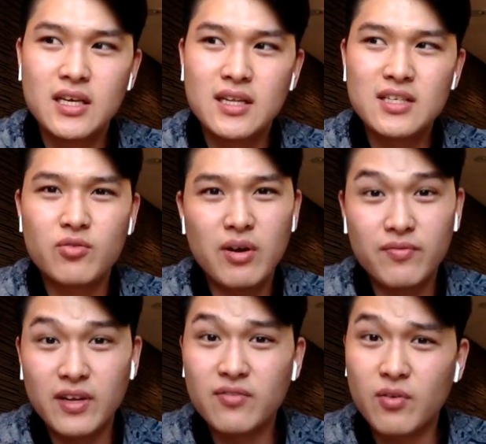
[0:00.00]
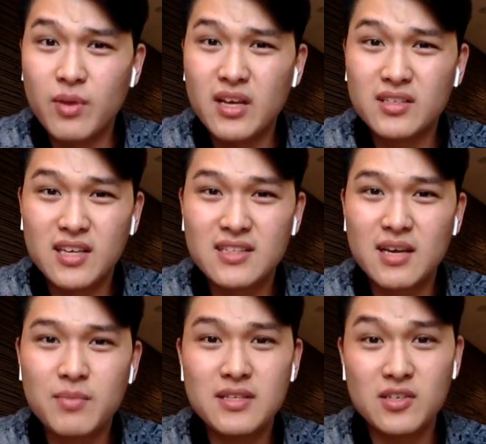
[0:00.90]
that's a red flag for me, because
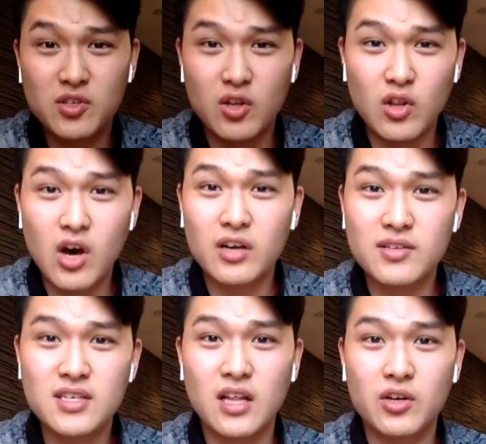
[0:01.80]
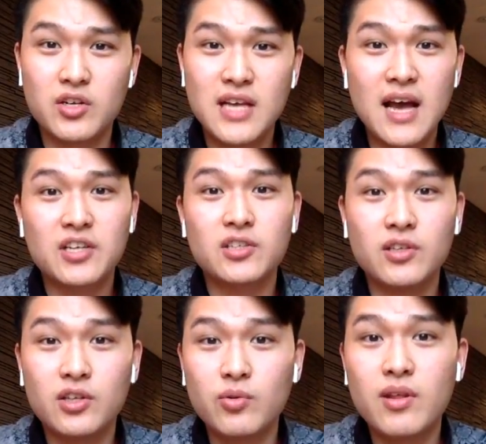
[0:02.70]
that means there's a lot of sellers
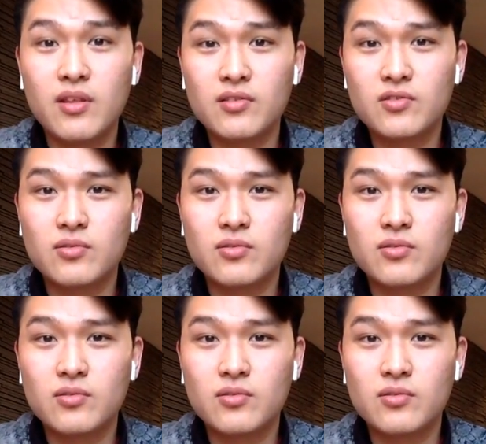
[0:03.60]
actually doing this.